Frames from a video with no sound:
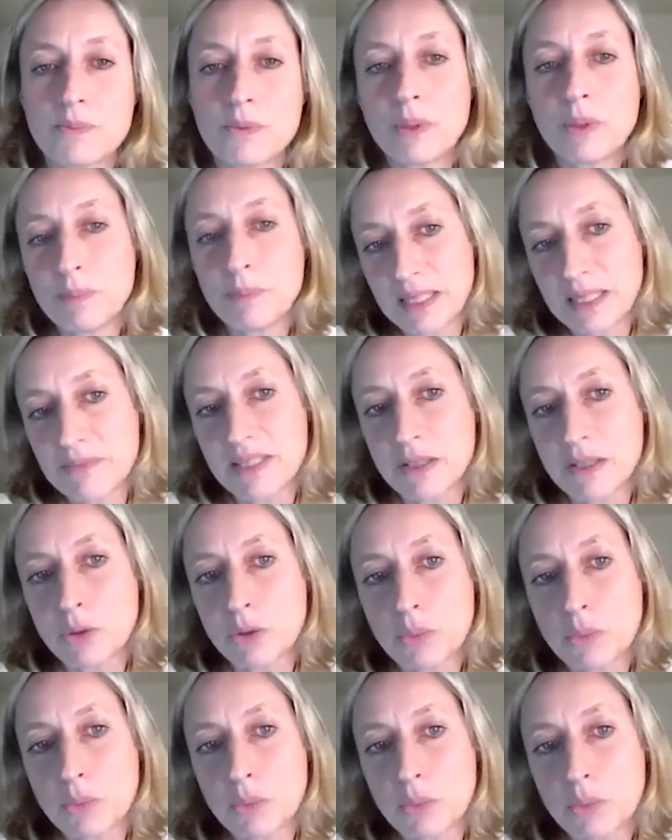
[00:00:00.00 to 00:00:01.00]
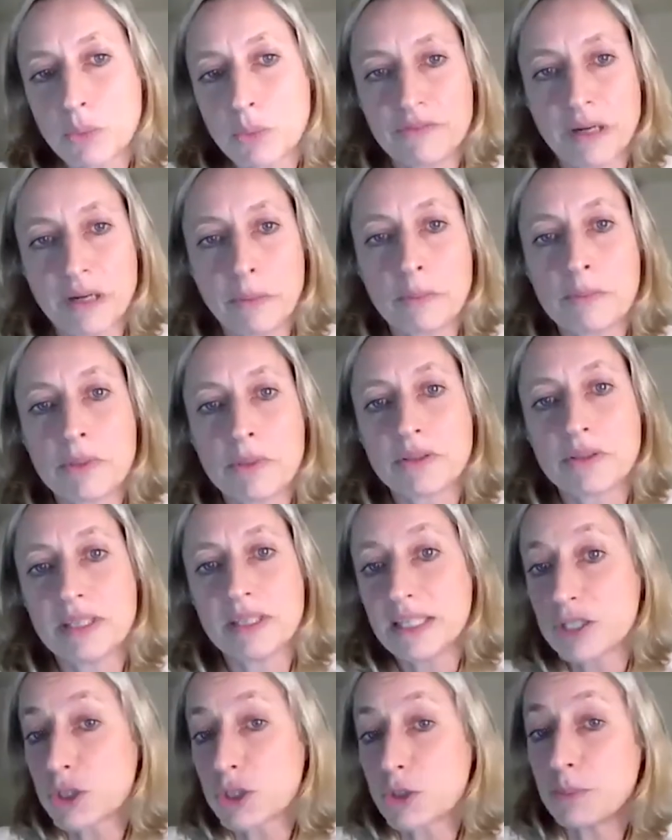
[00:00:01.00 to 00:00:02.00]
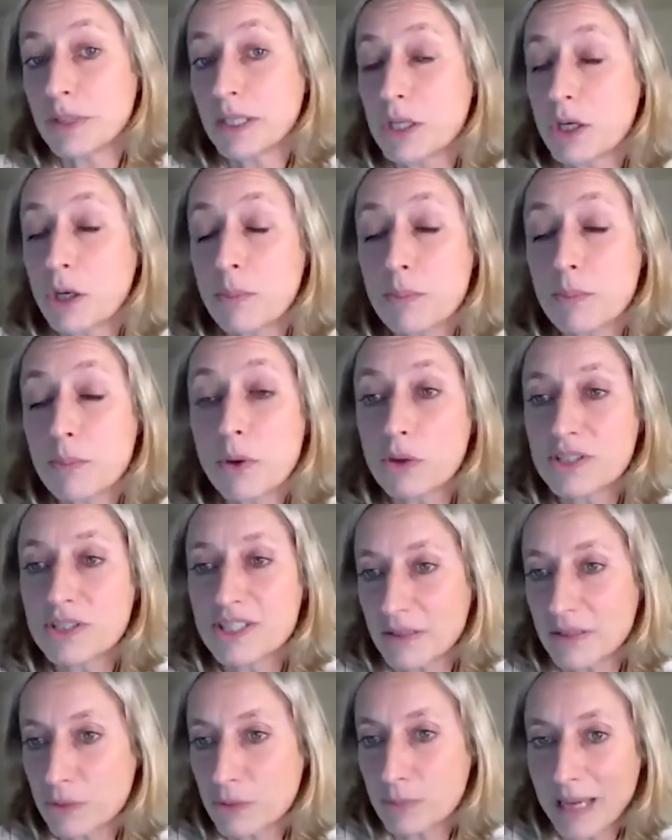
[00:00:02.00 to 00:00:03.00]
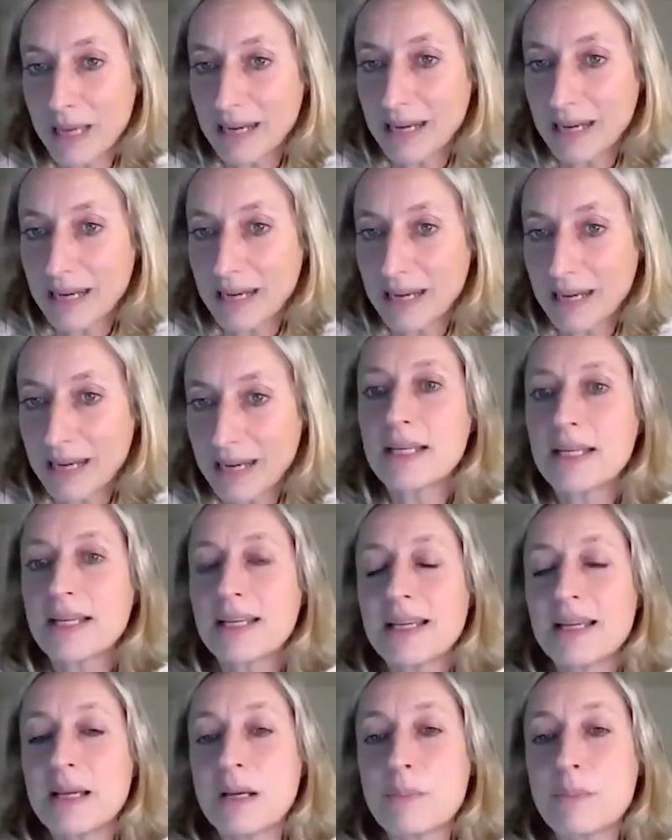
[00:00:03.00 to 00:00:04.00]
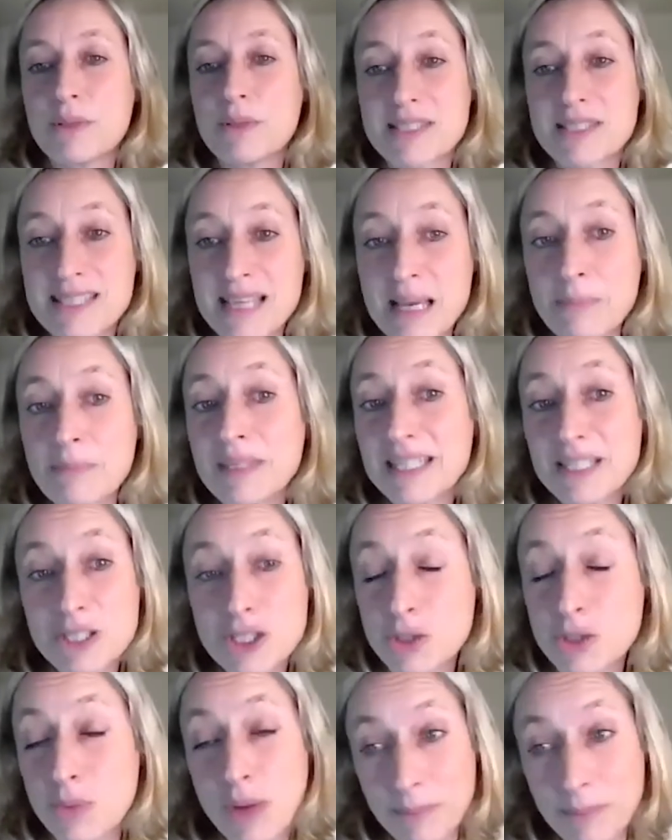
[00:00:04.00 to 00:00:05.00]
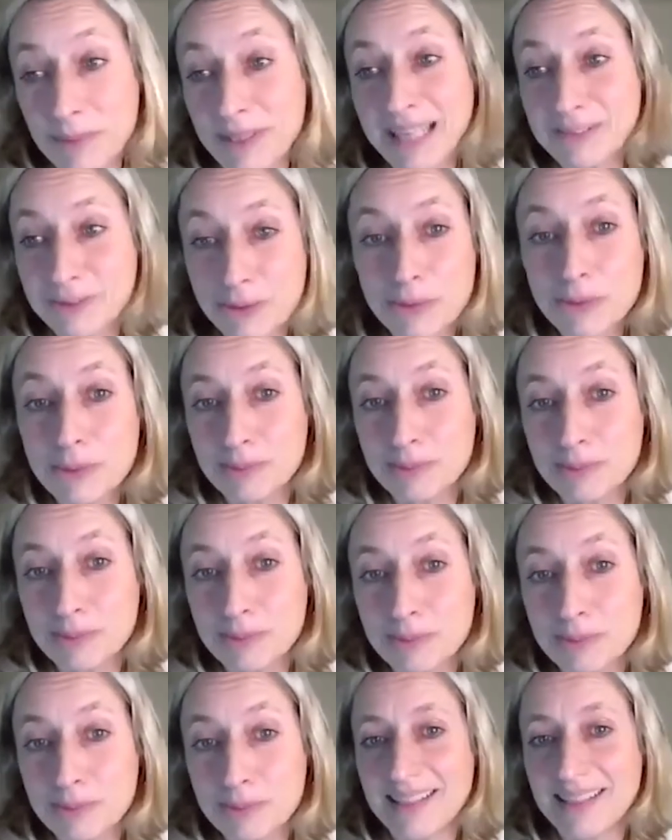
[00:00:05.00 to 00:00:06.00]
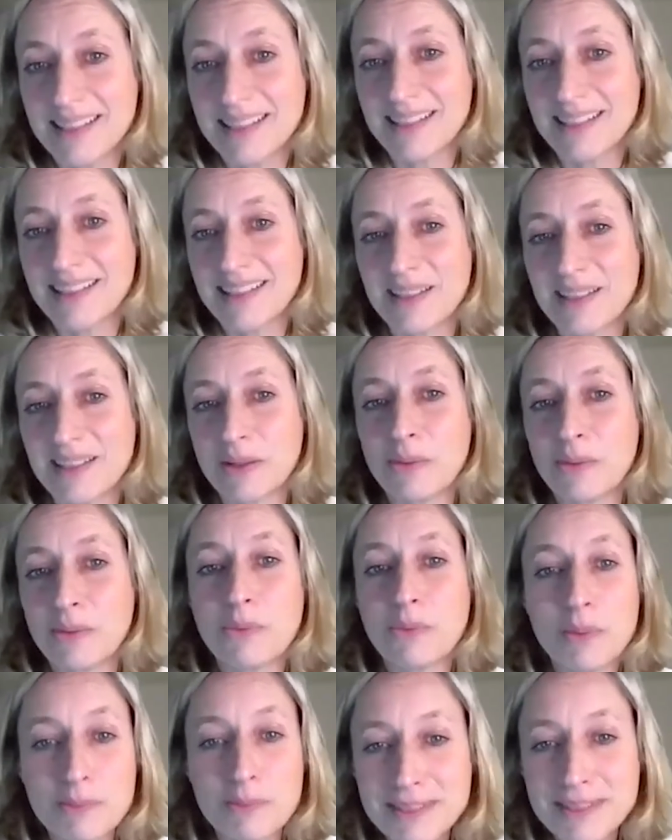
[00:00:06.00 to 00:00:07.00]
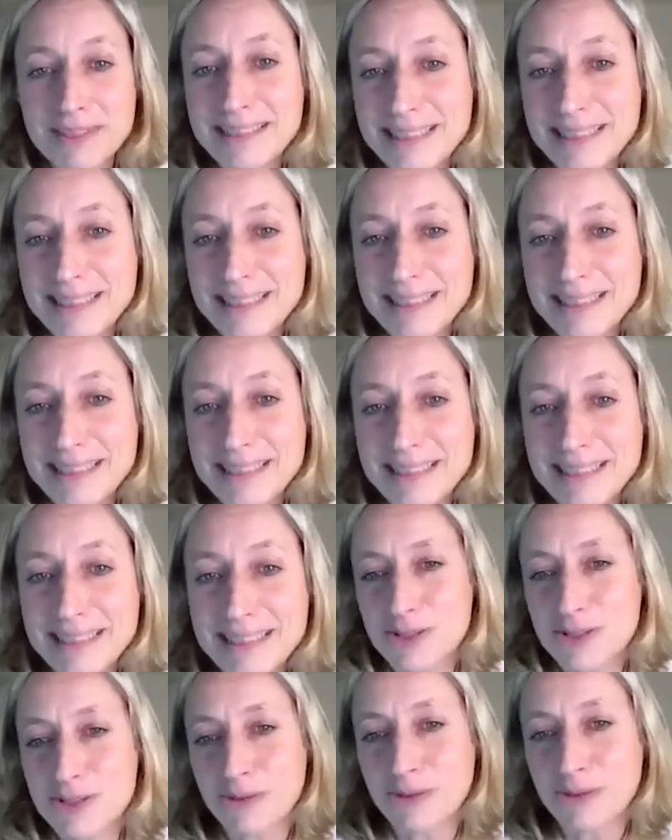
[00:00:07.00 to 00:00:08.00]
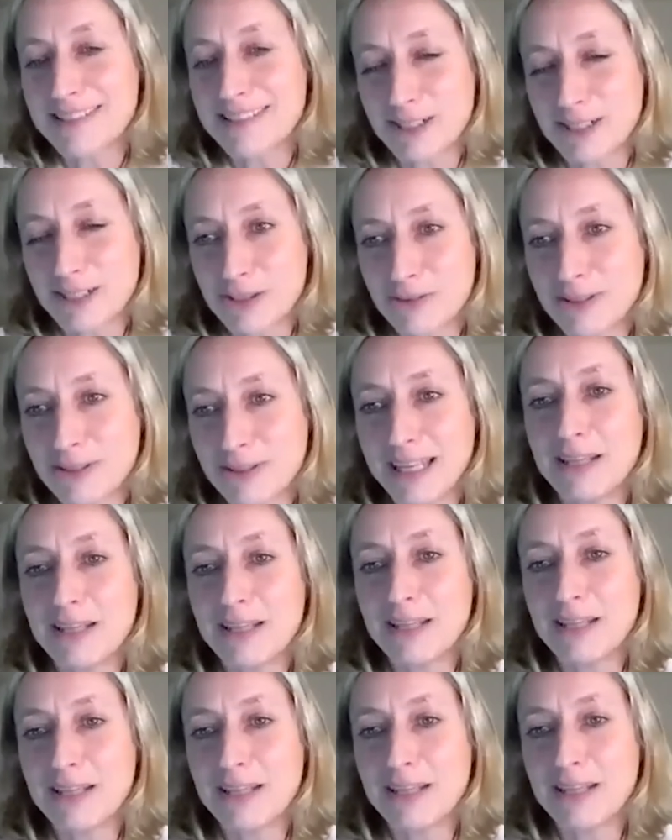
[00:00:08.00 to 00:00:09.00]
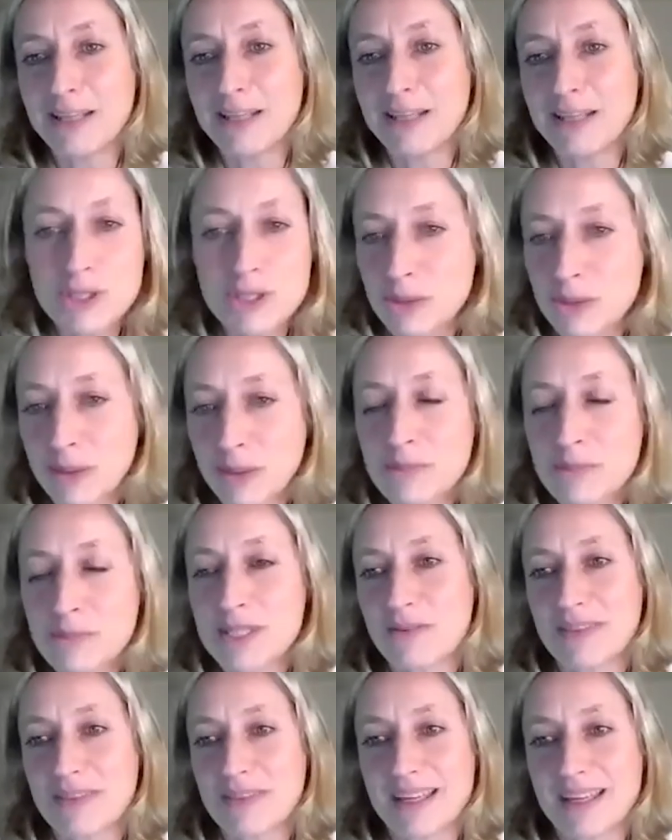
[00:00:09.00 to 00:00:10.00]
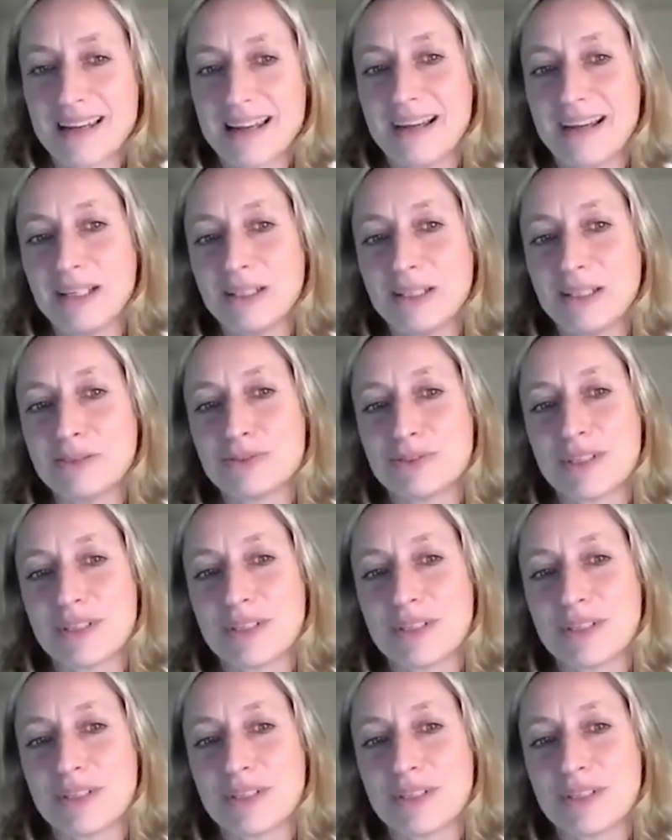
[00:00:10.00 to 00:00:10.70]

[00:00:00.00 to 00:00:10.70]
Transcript: we believe that the work environment needs to become more gender balanced but same needs to happen at home uh, women need the balanced organization in the two streams of their life